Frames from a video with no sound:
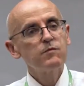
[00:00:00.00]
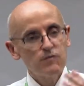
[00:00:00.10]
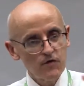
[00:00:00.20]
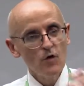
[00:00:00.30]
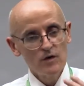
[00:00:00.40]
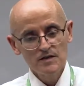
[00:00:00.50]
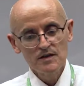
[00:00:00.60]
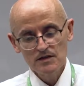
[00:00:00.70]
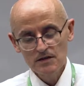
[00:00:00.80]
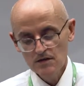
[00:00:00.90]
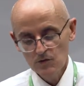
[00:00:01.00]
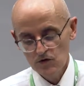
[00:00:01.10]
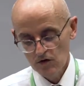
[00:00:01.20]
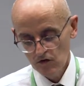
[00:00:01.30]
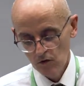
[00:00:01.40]
focus this in some
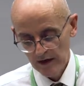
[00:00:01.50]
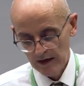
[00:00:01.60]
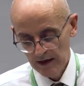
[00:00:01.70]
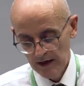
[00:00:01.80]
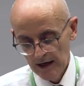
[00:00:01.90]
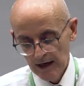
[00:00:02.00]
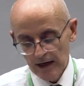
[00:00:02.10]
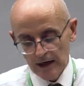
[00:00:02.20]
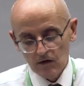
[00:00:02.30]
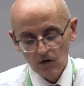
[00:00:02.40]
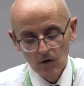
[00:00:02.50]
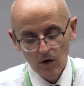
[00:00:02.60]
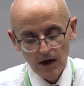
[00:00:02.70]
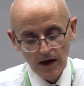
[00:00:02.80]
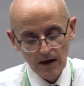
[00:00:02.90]
sort of a way. So